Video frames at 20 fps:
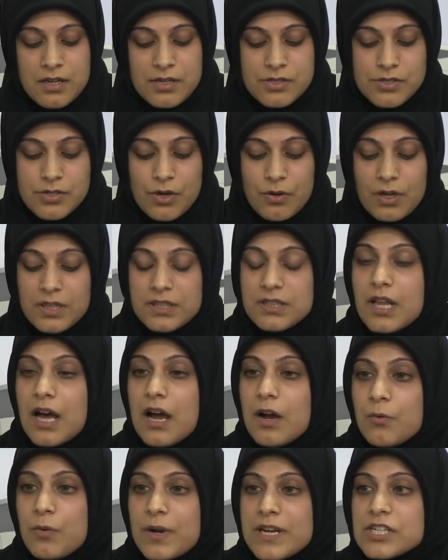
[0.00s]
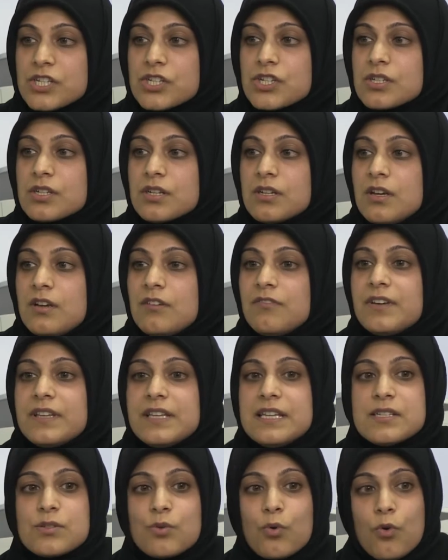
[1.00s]
So Allah wished for
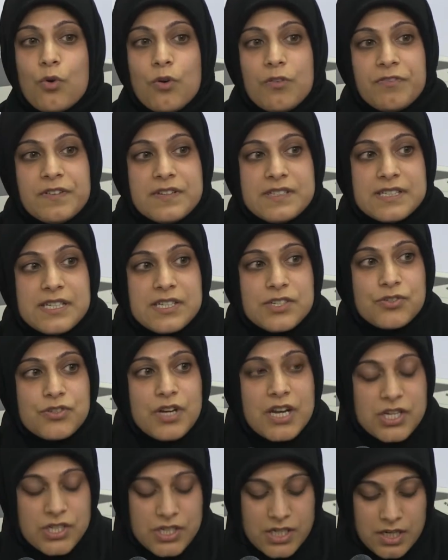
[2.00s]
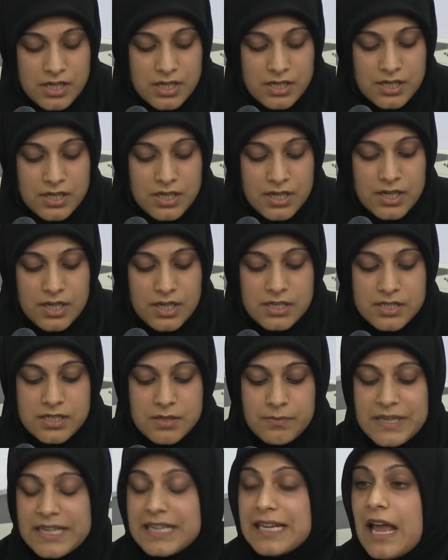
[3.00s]
these orphans' treasure
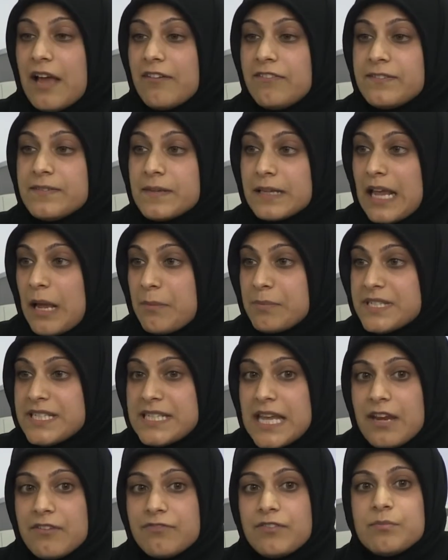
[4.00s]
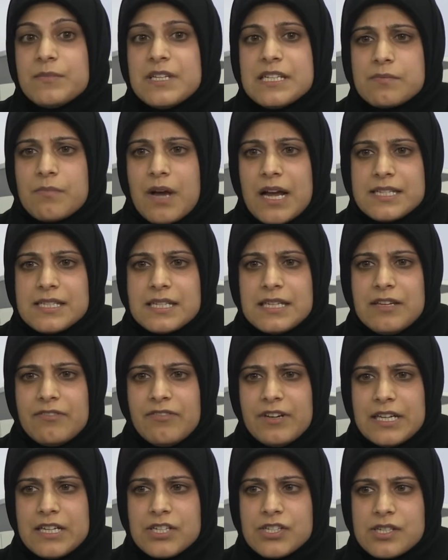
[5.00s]
to be kept safe from these miserly
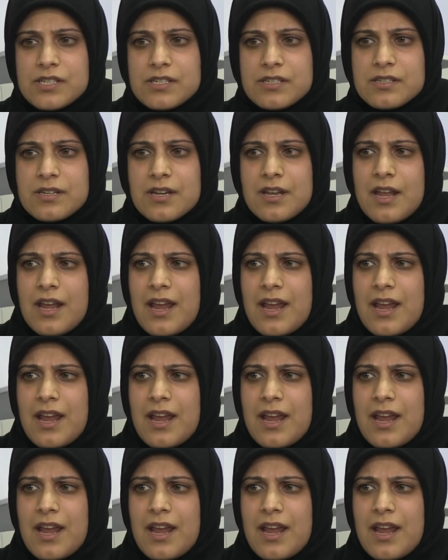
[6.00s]
villagers.